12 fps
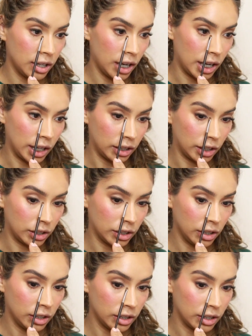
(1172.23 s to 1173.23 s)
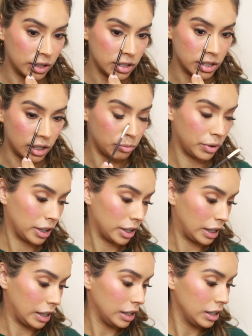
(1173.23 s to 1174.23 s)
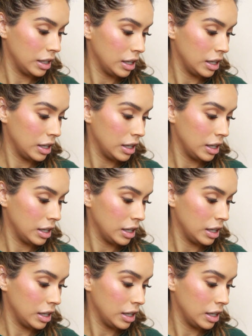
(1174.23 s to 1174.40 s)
highlighter inside my eye.